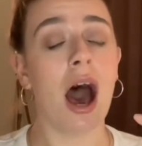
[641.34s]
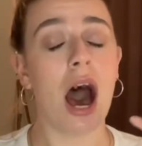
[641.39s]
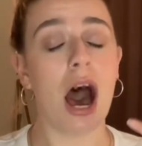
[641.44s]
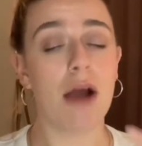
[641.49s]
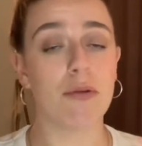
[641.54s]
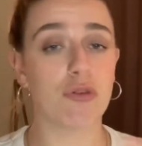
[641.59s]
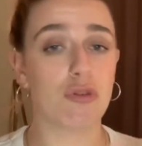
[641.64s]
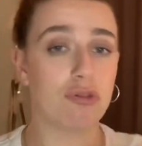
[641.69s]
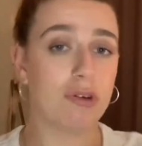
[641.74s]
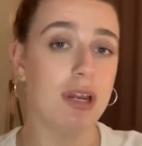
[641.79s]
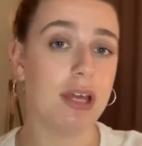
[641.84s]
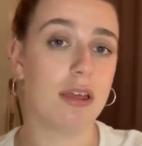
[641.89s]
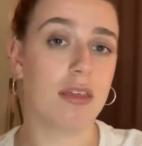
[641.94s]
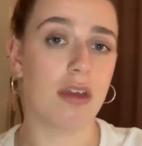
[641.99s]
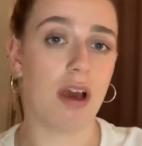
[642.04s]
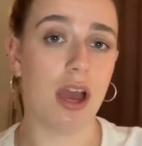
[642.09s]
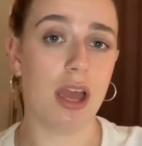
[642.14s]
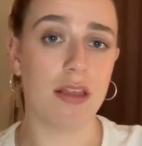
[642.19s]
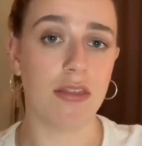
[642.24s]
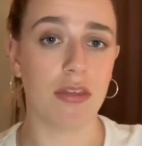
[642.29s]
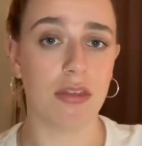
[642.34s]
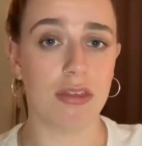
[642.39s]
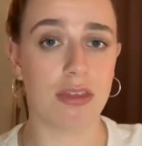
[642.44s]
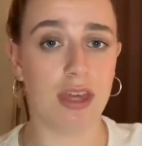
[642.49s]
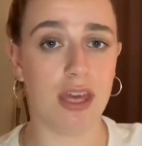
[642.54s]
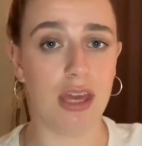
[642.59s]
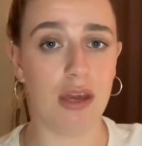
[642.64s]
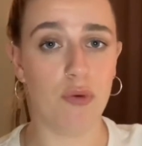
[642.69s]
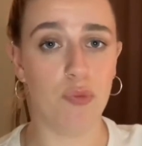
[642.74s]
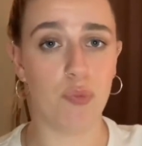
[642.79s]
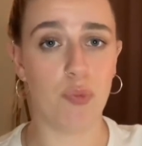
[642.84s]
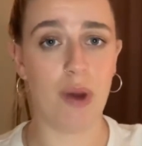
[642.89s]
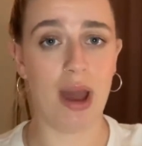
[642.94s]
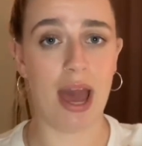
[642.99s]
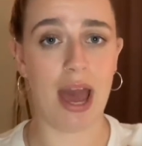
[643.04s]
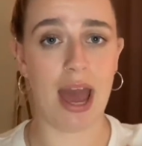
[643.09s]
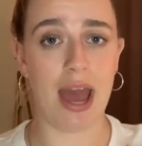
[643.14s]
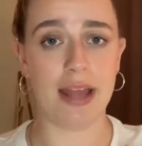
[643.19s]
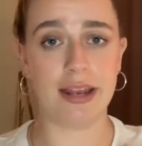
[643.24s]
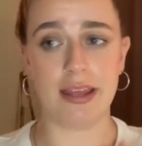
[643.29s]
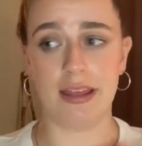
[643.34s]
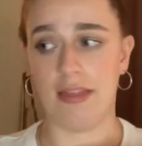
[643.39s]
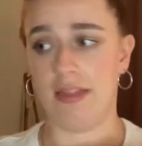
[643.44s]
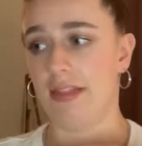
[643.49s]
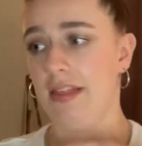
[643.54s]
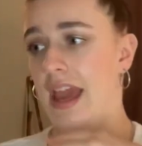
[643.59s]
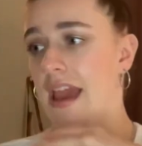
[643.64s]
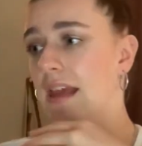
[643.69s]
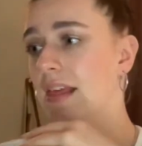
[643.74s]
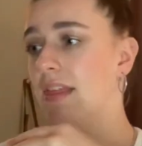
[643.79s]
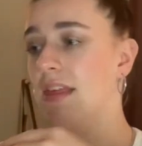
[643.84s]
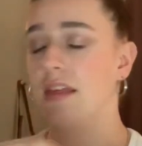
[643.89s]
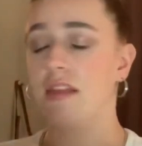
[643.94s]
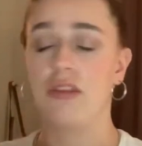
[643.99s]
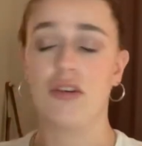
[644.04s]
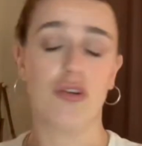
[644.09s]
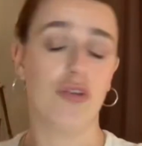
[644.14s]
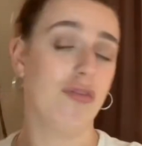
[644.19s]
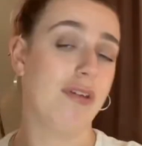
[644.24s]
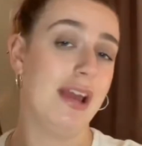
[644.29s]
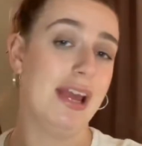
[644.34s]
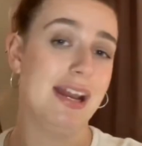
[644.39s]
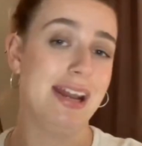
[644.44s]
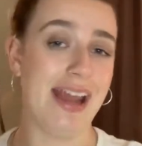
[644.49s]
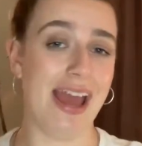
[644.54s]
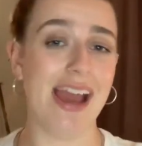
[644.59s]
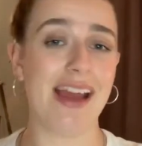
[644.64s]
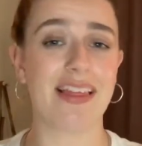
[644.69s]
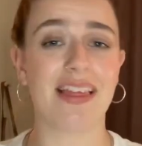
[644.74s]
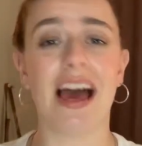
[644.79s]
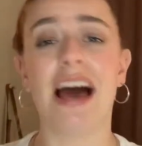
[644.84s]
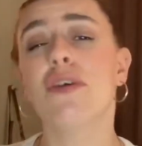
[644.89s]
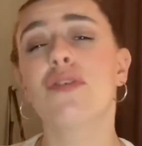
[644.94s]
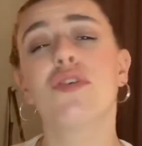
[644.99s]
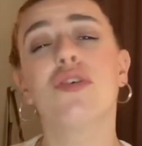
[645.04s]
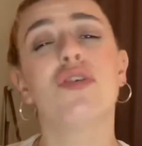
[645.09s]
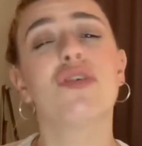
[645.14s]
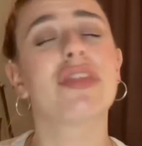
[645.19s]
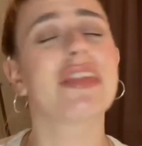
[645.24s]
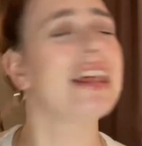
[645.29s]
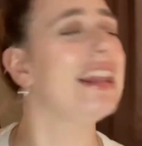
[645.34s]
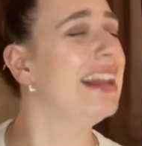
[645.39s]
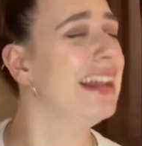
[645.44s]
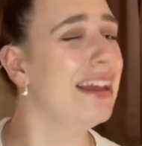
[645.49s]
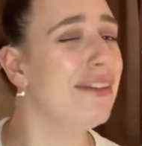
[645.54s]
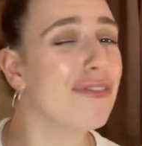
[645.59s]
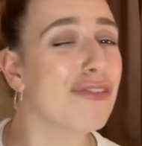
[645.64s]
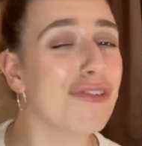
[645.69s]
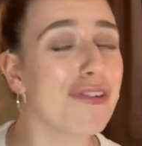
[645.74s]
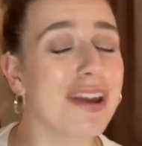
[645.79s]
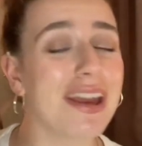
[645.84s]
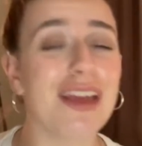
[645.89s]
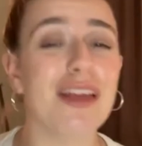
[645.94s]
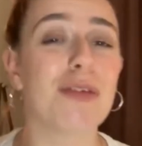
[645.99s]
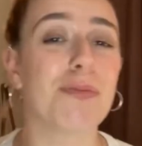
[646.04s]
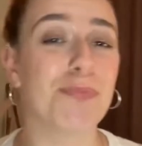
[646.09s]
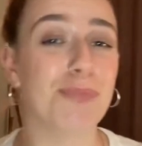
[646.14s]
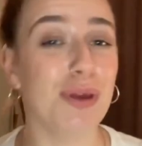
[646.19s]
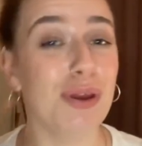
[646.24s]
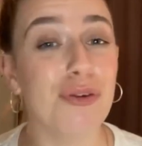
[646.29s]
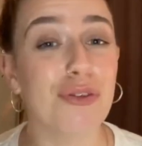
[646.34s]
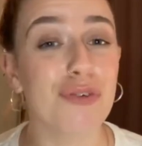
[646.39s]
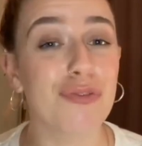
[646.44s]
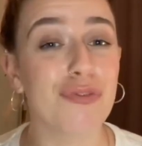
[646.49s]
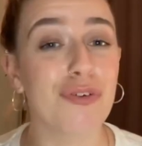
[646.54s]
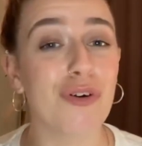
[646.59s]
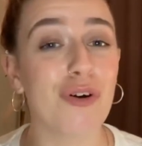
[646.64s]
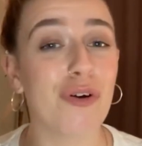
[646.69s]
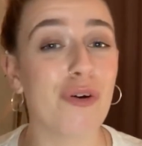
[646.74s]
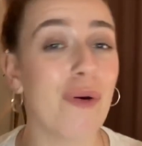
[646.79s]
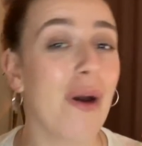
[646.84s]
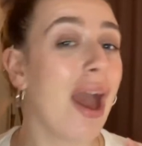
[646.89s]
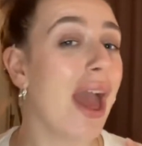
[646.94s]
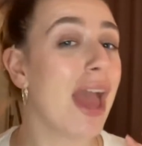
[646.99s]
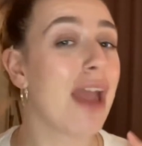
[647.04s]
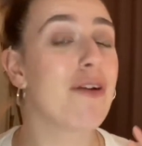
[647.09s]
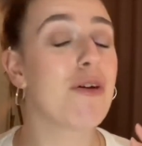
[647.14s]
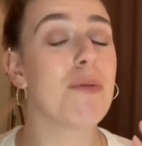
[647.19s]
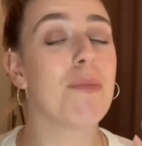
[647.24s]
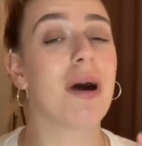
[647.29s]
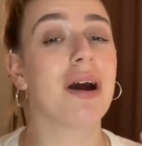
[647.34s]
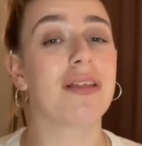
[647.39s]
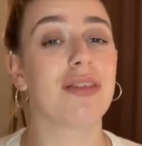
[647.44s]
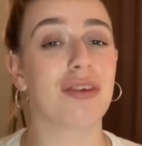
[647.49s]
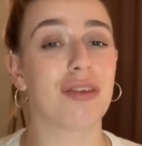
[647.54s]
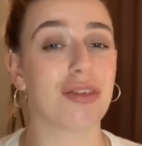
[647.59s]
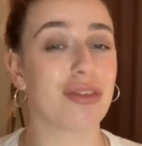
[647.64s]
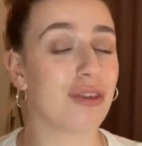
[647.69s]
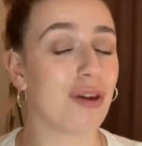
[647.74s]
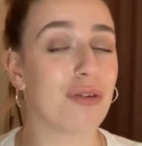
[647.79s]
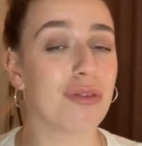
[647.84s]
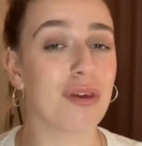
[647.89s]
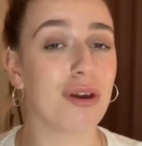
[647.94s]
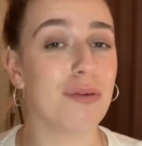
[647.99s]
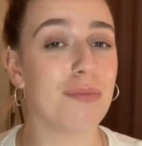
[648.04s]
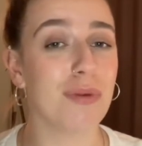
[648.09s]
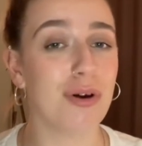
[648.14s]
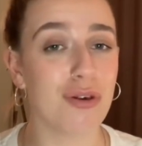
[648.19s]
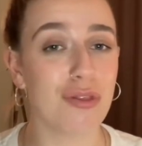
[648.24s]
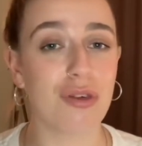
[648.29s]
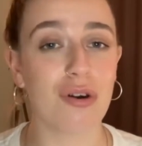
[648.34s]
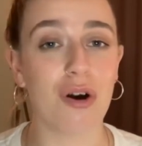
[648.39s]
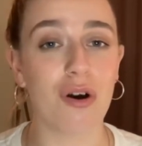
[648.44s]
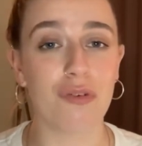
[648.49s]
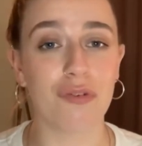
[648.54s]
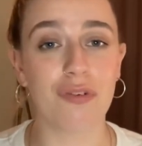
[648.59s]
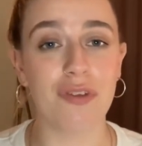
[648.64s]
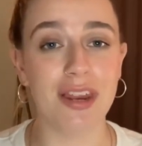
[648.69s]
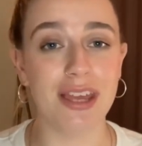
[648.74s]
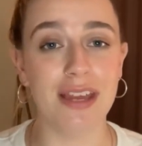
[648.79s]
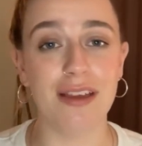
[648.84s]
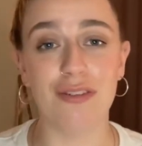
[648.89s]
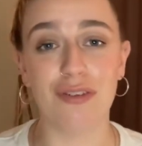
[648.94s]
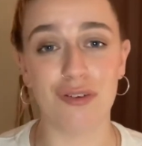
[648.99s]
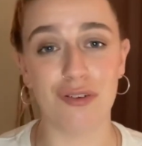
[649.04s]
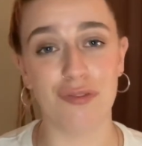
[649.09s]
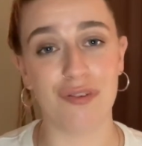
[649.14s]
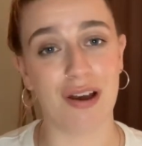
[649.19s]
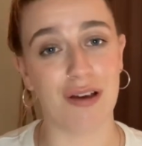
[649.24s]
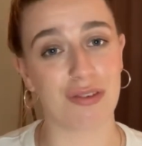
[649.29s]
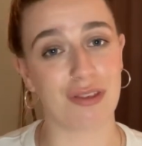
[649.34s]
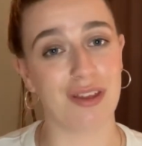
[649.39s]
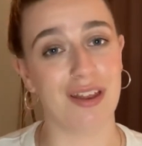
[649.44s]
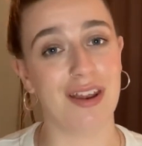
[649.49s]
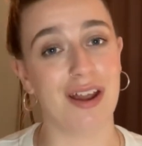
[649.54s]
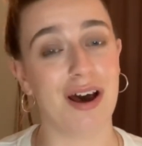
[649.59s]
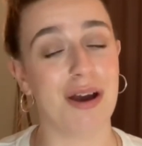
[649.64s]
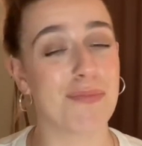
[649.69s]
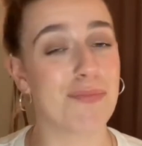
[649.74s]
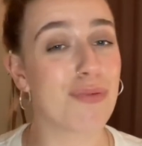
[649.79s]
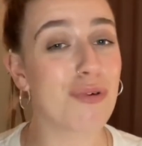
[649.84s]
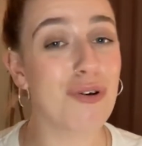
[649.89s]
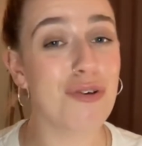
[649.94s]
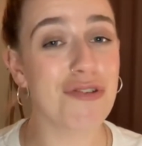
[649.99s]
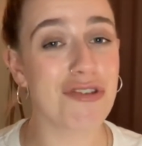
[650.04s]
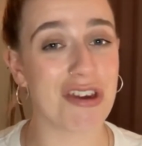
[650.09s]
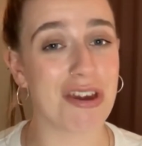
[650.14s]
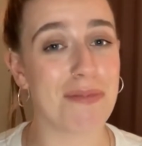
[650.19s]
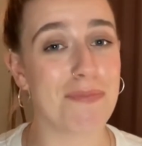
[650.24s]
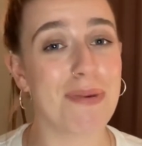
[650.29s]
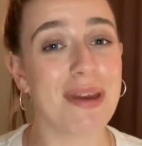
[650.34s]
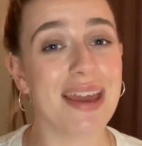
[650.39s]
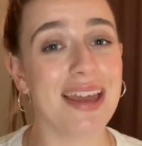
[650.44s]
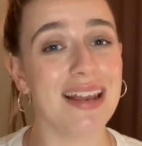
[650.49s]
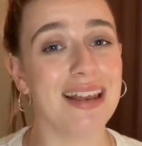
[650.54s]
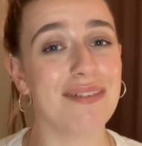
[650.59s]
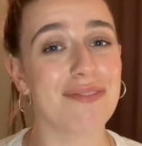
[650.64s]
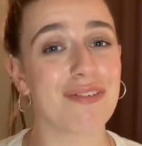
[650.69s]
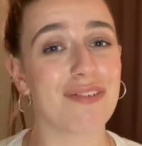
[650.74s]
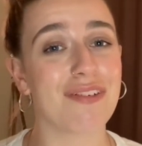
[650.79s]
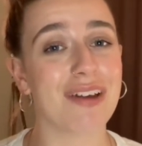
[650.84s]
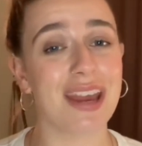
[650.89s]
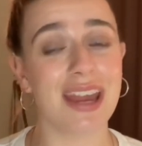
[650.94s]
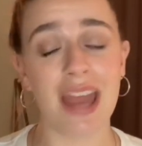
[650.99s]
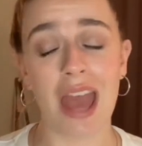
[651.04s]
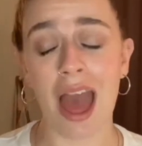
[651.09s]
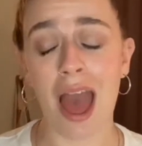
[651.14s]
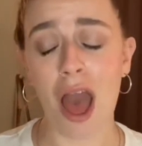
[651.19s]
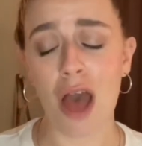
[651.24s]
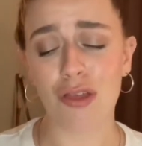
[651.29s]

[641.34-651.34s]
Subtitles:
I'm just really excited to see where this takes his career next. And of course that livery is beautiful. It reminds us so much of the 2009 Braun GP livery.